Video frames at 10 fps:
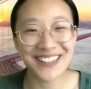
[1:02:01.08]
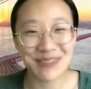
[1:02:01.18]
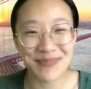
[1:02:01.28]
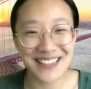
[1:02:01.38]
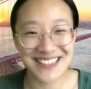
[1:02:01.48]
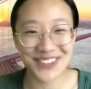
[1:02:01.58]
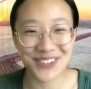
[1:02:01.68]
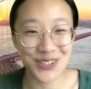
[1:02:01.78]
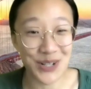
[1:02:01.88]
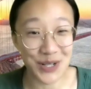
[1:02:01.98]
means that
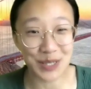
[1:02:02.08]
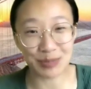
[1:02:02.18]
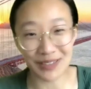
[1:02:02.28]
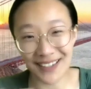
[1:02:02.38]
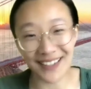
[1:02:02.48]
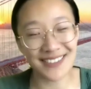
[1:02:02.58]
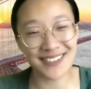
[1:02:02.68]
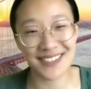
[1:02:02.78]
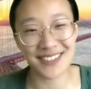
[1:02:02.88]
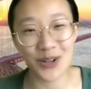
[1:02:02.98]
you're starting to plug
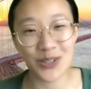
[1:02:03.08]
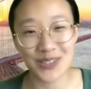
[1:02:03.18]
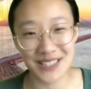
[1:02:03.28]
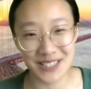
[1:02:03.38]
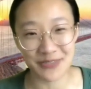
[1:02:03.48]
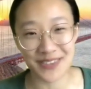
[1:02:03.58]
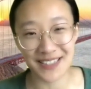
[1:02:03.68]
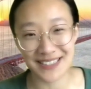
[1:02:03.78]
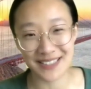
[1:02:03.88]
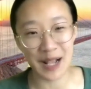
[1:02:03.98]
into all of the different
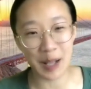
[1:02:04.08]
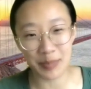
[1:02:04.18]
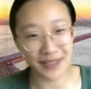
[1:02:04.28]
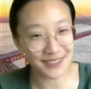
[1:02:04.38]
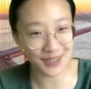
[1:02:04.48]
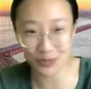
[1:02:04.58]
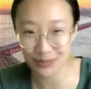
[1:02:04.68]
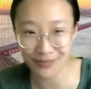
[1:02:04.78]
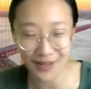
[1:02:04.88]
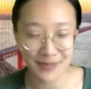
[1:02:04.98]
things that are happening. So,
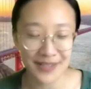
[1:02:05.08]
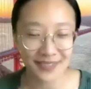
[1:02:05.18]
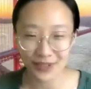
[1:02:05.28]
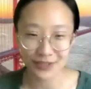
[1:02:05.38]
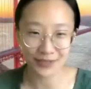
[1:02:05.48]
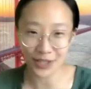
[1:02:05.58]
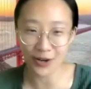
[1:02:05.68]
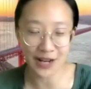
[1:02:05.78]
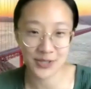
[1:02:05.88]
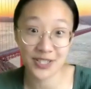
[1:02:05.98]
I mean,
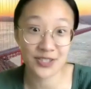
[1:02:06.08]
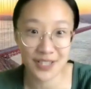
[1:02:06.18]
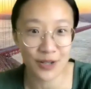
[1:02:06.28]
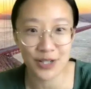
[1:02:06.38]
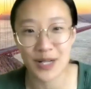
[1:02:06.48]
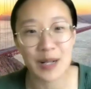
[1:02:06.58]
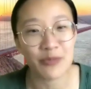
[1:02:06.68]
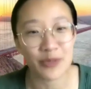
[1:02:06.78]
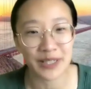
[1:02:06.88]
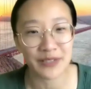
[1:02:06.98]
congratulations and great
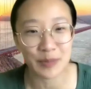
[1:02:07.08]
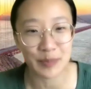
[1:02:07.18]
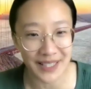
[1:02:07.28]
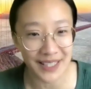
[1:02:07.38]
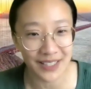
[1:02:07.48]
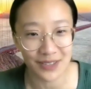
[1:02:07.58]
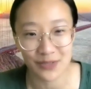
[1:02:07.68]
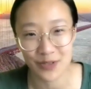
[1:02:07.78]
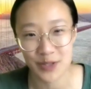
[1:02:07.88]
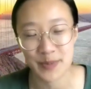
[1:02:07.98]
job for even being here in the
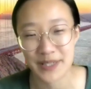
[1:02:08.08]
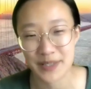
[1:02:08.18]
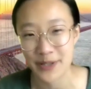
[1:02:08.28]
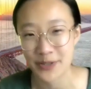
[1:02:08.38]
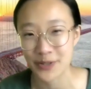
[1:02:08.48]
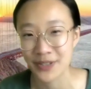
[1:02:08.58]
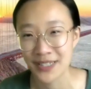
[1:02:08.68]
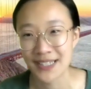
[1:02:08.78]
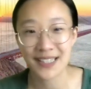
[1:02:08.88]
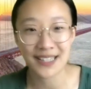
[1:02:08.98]
first place, Pedro.
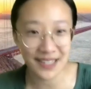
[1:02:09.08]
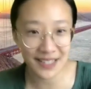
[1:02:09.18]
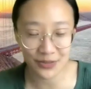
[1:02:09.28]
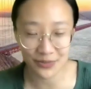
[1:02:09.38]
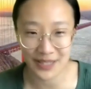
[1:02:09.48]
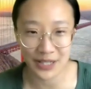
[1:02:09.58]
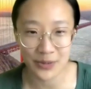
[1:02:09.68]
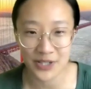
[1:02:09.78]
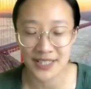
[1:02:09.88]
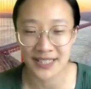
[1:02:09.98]
And thank you for that
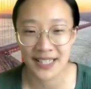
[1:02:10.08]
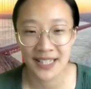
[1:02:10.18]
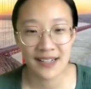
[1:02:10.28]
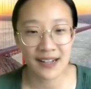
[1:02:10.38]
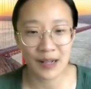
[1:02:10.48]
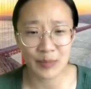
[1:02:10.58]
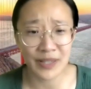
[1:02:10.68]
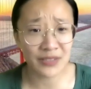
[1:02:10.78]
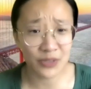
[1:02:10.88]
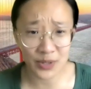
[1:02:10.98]
question.
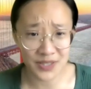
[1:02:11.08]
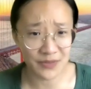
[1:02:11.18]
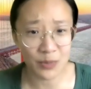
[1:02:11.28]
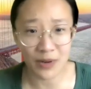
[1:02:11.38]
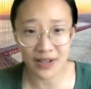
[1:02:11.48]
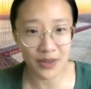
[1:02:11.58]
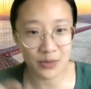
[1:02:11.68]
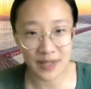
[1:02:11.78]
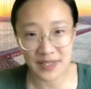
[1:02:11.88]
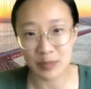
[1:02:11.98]
And of course, if you want other
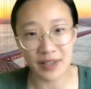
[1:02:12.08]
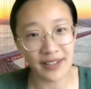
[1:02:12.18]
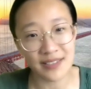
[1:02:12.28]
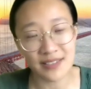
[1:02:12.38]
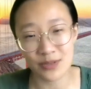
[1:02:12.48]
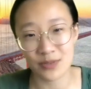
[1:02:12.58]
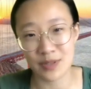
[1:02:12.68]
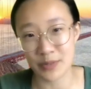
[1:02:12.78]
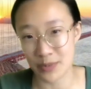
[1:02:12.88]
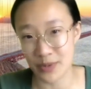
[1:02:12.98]
ways to plug into
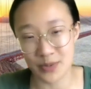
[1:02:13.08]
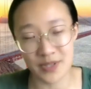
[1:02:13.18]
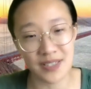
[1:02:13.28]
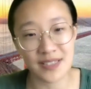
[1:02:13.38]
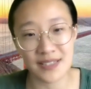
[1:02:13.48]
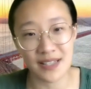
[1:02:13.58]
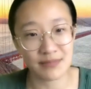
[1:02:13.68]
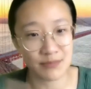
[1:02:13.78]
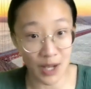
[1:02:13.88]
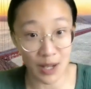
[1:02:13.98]
some of the resources that
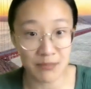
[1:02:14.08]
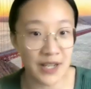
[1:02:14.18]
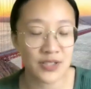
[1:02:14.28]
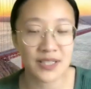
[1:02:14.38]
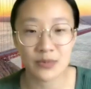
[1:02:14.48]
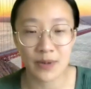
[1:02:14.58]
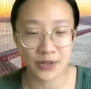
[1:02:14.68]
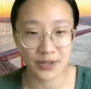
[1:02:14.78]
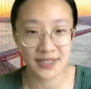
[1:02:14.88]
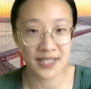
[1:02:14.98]
Tom mentioned,
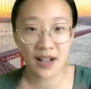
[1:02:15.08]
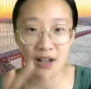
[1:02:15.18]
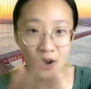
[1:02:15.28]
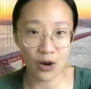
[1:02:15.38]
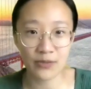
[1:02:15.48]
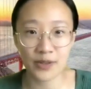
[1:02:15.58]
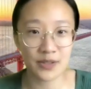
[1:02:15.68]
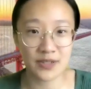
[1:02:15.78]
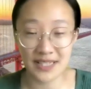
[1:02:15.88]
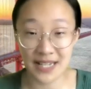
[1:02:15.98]
whether it's
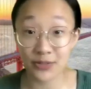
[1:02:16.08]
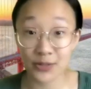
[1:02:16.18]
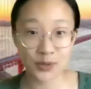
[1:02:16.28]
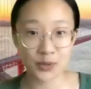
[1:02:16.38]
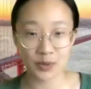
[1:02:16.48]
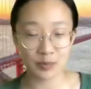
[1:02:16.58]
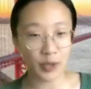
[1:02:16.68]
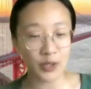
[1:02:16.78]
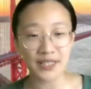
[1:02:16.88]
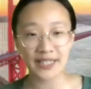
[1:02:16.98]
Harvard, Stanford, or
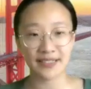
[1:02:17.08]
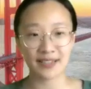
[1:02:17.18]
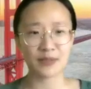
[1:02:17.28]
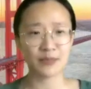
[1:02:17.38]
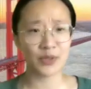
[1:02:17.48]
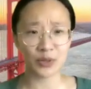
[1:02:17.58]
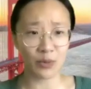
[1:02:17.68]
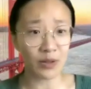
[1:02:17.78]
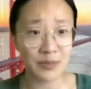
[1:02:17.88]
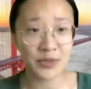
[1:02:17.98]
Berkeley, you're
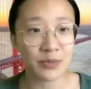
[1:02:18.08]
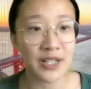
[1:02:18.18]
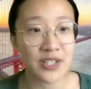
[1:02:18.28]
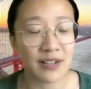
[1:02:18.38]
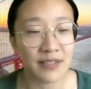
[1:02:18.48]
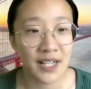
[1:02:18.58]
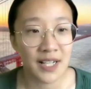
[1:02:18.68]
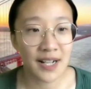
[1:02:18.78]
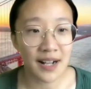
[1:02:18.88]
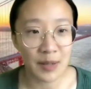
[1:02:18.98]
welcome to reach out
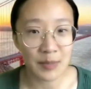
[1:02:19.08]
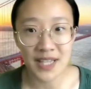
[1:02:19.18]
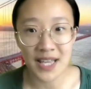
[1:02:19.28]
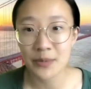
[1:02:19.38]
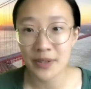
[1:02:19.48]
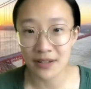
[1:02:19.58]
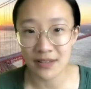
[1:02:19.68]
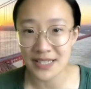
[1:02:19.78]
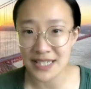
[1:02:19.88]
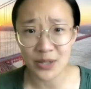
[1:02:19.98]
to anyone
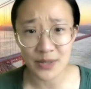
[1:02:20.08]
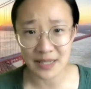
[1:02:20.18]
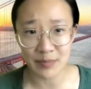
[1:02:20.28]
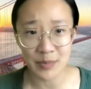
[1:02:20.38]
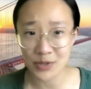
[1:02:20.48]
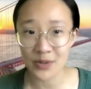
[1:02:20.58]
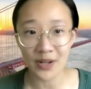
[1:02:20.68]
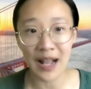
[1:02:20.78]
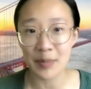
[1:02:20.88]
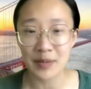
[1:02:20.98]
on the Decode team. I'm sure they're
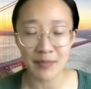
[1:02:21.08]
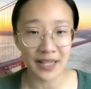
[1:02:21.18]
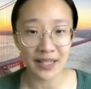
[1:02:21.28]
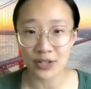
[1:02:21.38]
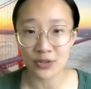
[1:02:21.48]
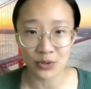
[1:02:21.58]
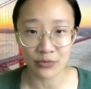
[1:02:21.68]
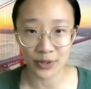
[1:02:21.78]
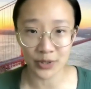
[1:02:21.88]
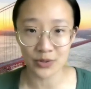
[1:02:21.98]
happy to make an intro
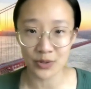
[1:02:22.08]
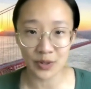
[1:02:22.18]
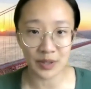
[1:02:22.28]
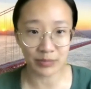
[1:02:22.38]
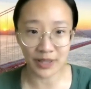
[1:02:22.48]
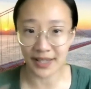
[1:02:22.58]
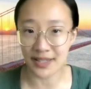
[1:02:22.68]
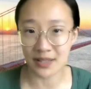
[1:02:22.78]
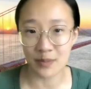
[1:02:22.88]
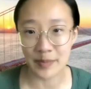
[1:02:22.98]
for you so you can plug
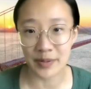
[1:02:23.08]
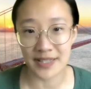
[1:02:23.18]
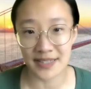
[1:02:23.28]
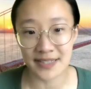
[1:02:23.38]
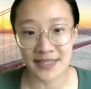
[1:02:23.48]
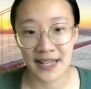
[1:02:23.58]
into the right places.